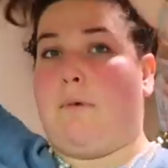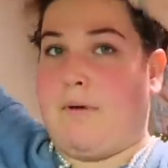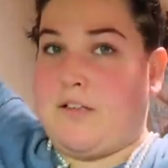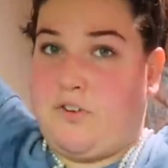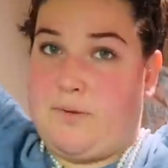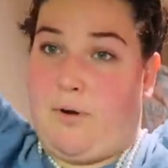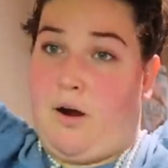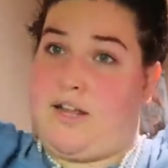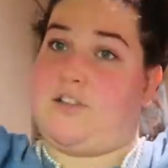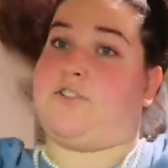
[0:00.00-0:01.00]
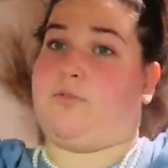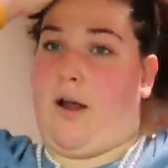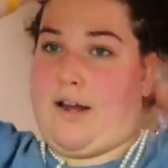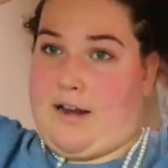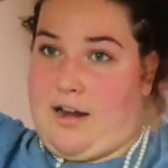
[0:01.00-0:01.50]
My best friend Bonnie just
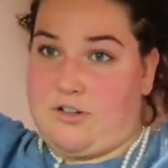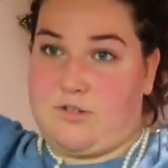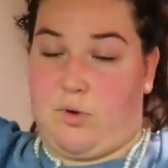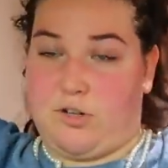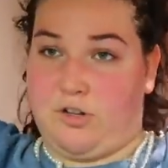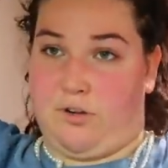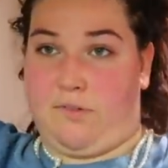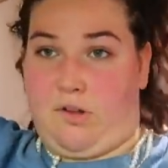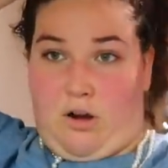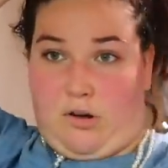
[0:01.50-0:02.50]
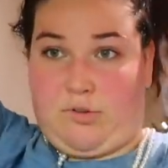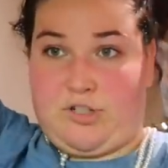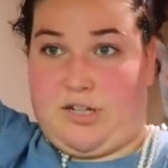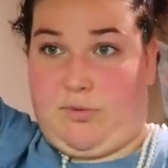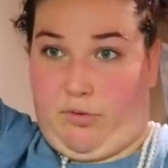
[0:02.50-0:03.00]
read it and I just watched her vlog where
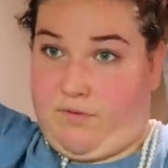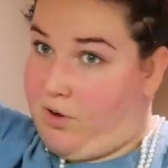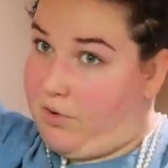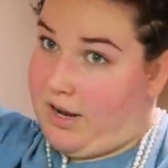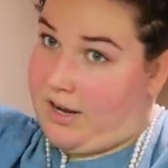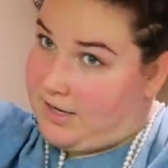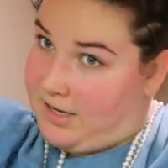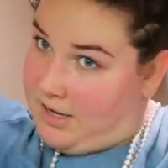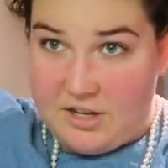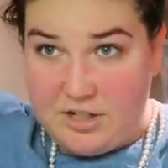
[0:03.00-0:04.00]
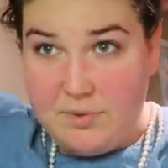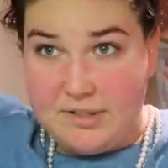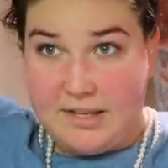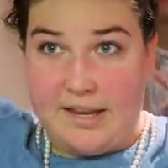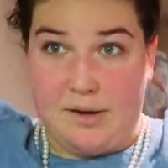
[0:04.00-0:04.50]
she reviewed it and she
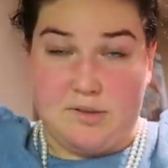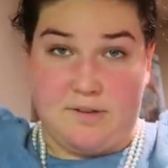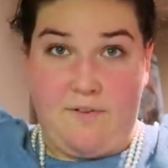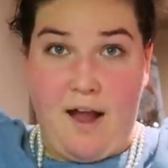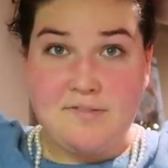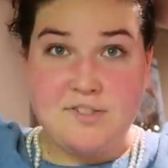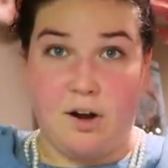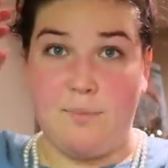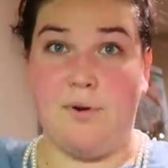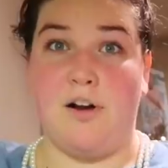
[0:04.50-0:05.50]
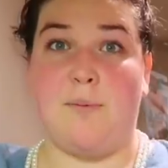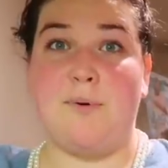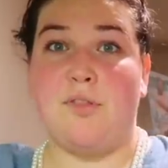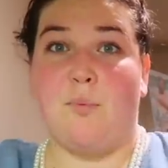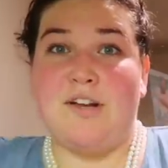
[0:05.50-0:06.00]
was saying it was a five-star book
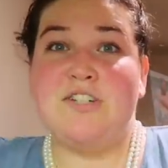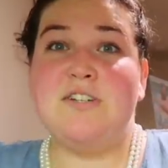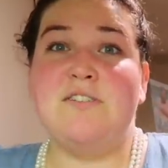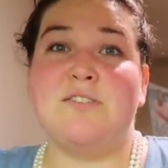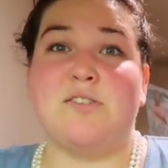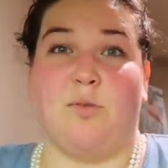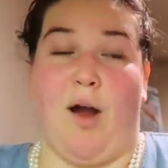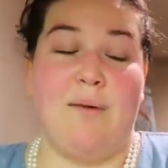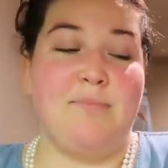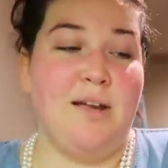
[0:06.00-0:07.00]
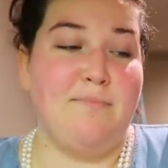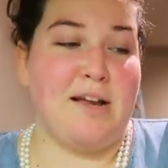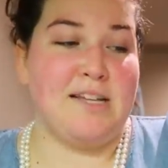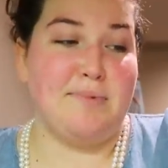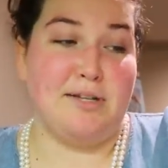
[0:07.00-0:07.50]
but the way she described it
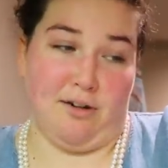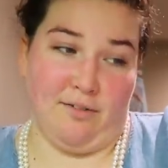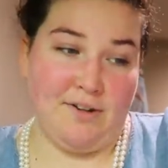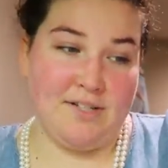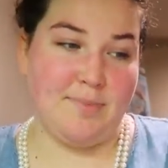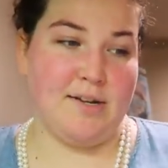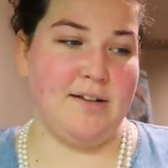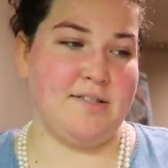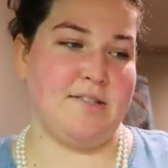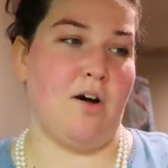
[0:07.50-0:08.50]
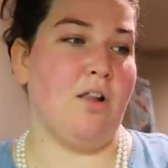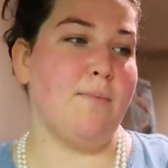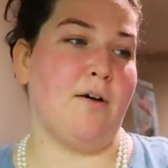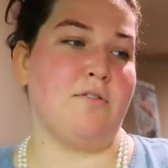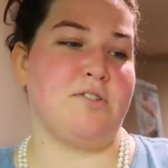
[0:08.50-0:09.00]
makes me nervous because it's all
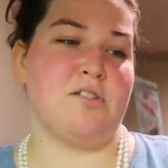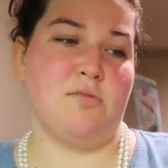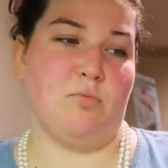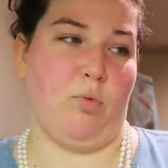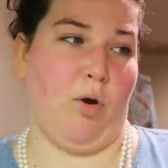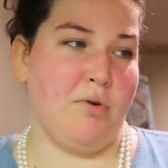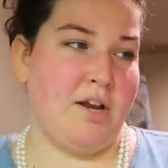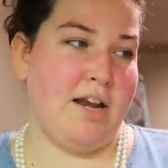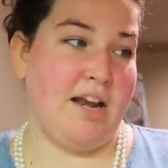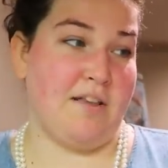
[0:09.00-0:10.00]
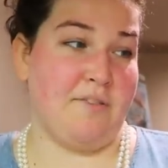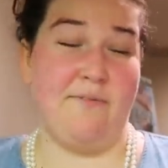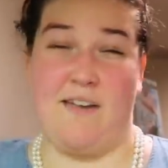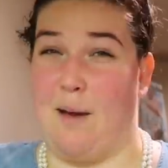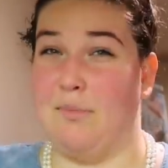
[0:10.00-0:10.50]
about Ronan and his
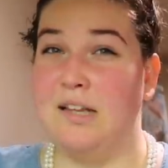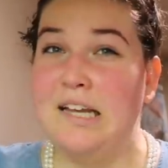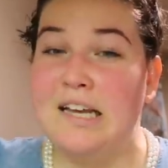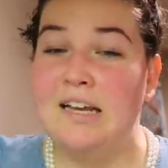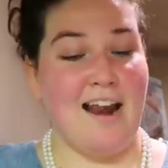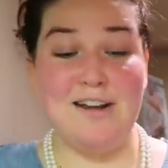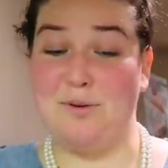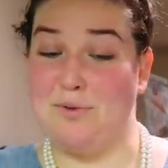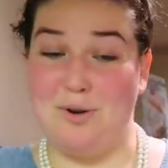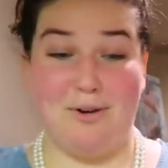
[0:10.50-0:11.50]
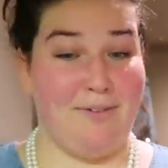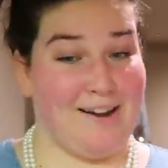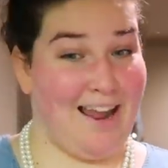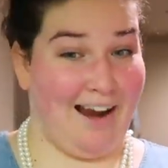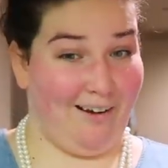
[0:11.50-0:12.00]
family and I don't know if
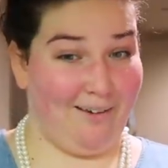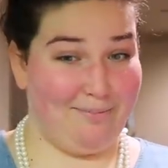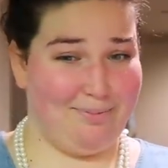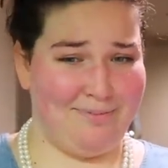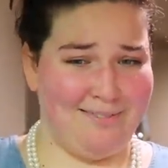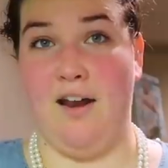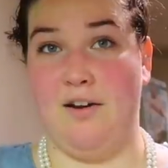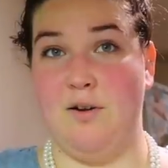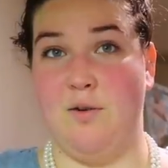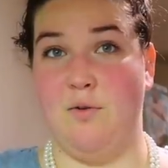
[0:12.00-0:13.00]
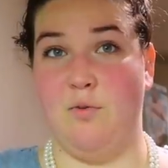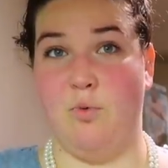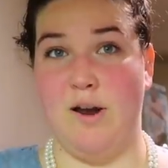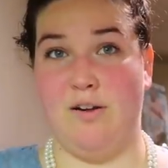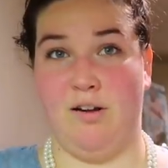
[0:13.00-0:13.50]
I care. I don't know
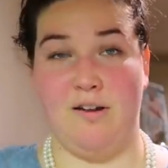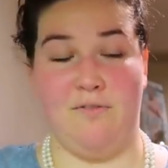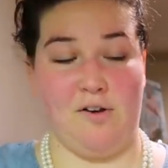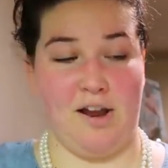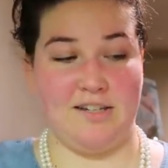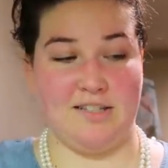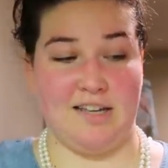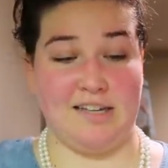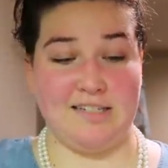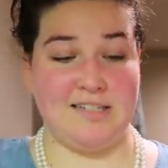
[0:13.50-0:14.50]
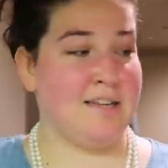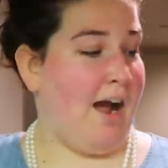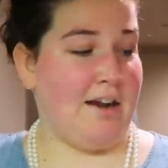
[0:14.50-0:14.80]
when or if I'll get to this.